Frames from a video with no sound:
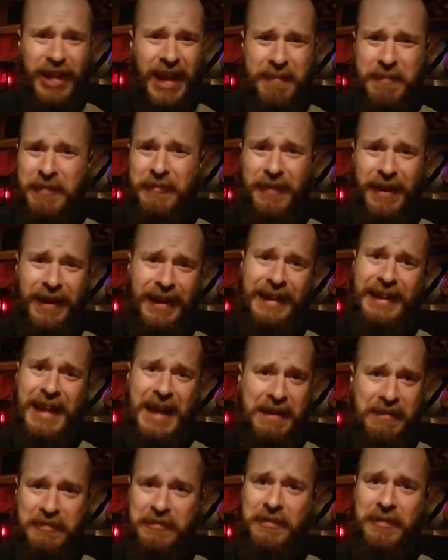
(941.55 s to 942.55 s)
Jamie fucking
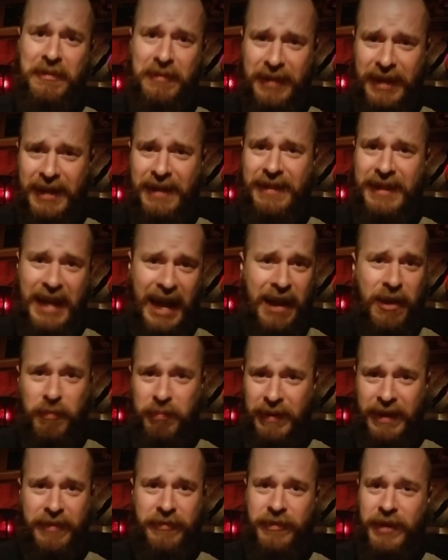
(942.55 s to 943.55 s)
Lannister, okay, the guy who
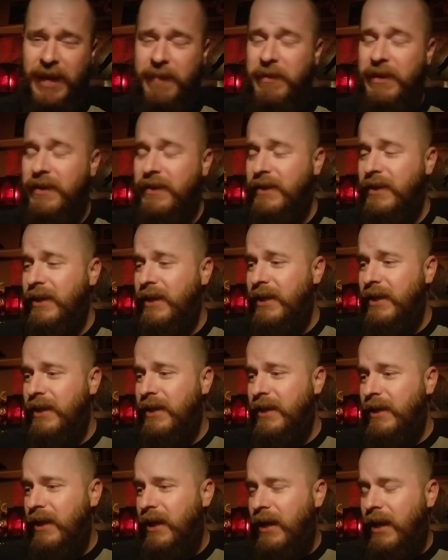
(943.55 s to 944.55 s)
plays Jamie,
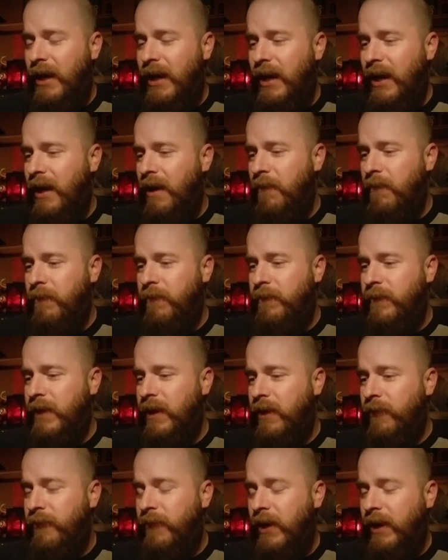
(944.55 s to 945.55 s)

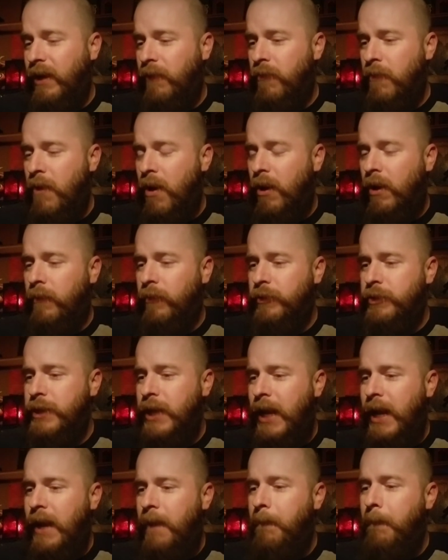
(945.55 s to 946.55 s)
did a fucking remarkable
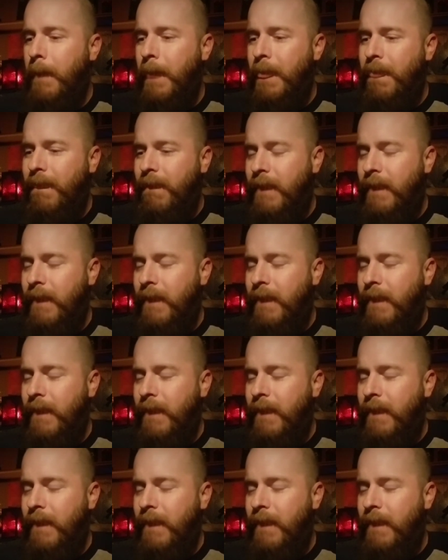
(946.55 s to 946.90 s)
job.